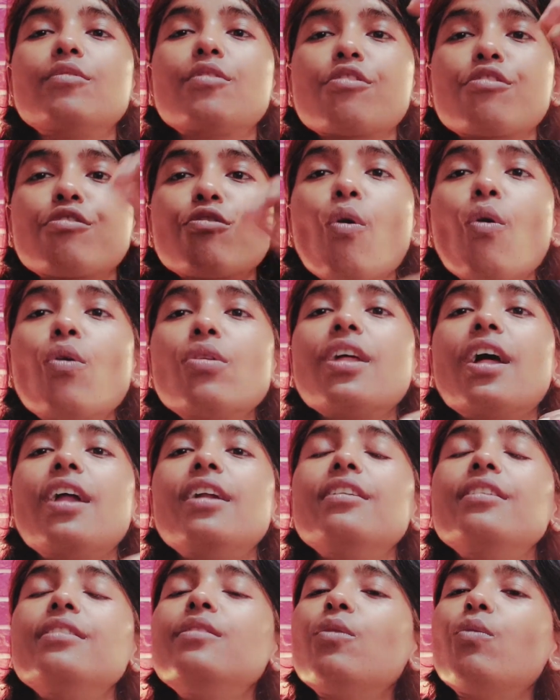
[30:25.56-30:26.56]
soaked
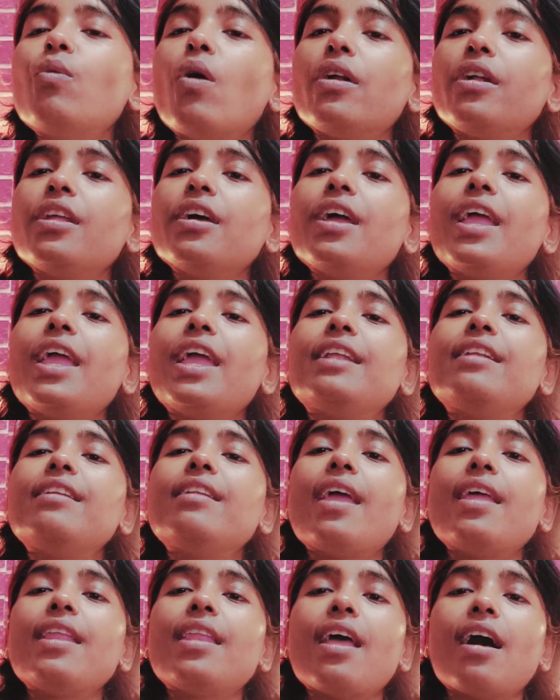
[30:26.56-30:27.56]
under the water
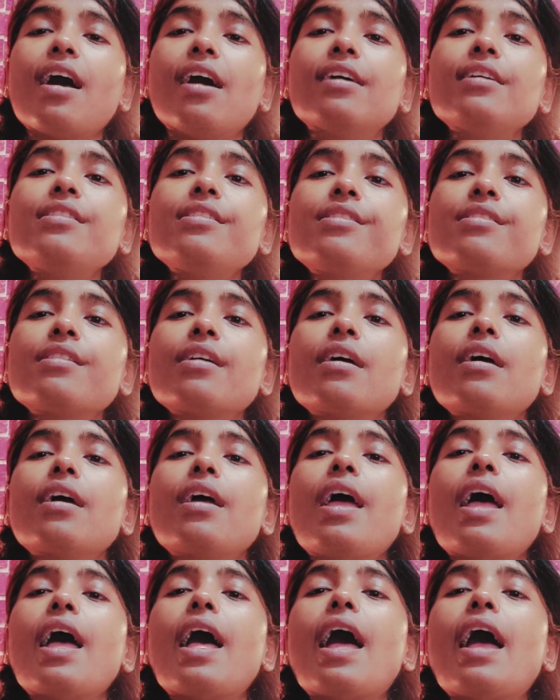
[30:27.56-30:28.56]
8-9 hours,
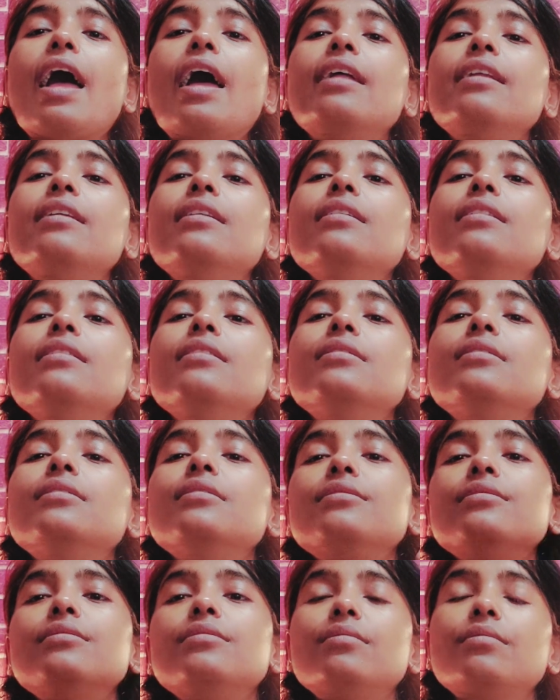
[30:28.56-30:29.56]
and
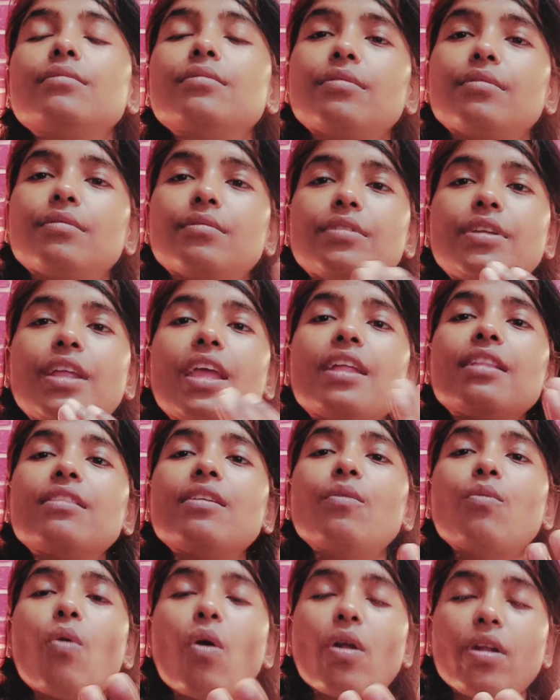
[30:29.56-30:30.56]
take the
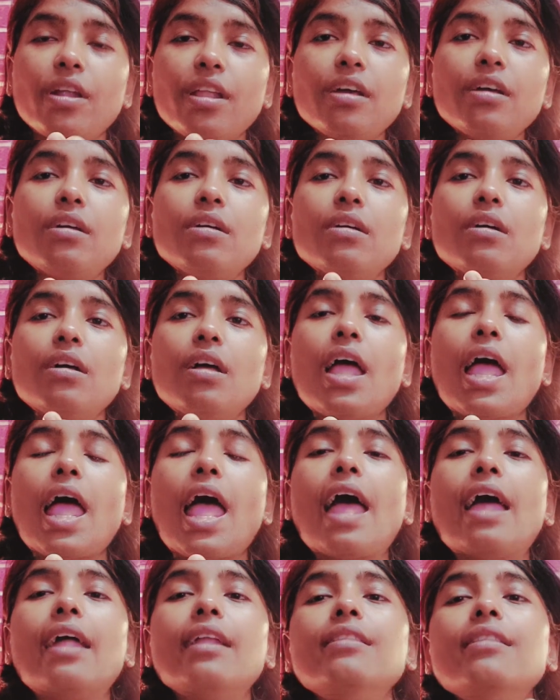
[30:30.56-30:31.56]
water
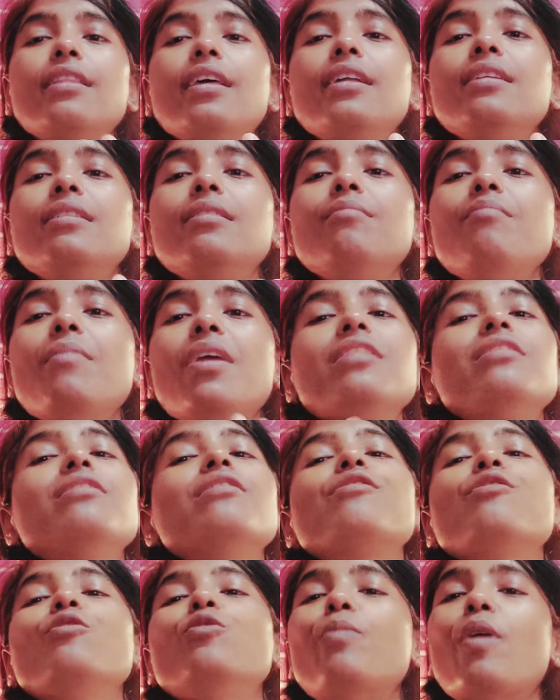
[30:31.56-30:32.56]
and then make the
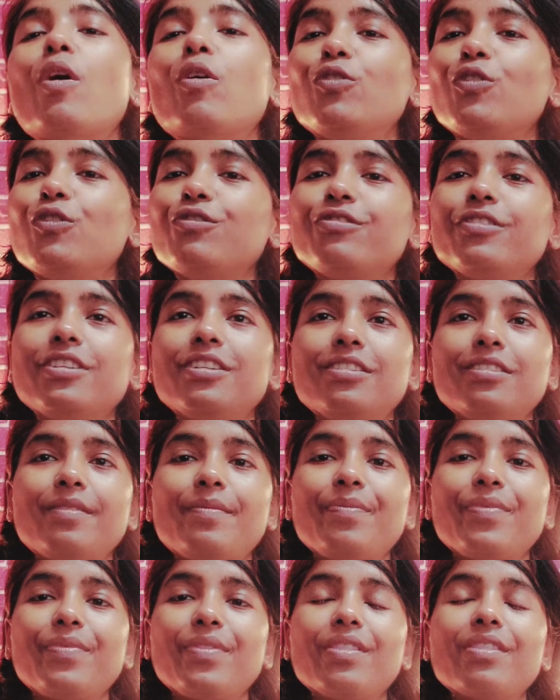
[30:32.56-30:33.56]
soup out of it.
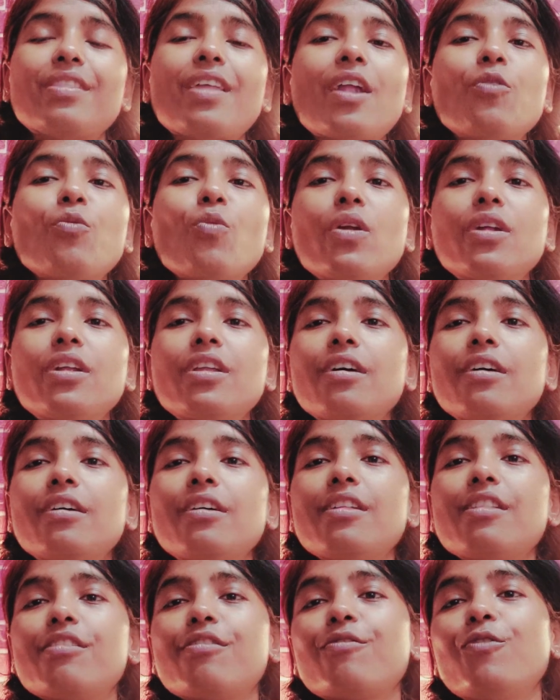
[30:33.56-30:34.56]
That water
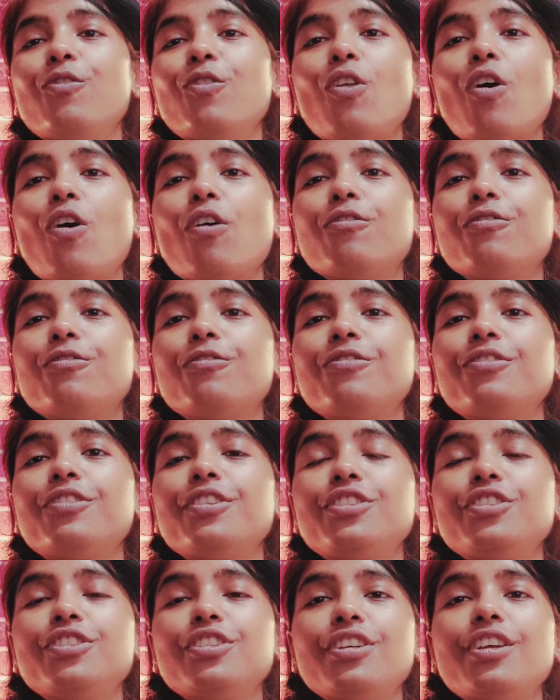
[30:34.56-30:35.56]
is full of
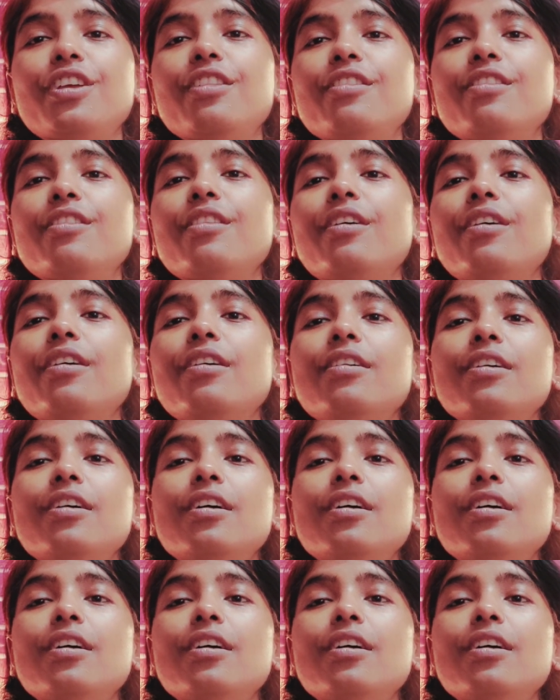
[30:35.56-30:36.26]
rich in the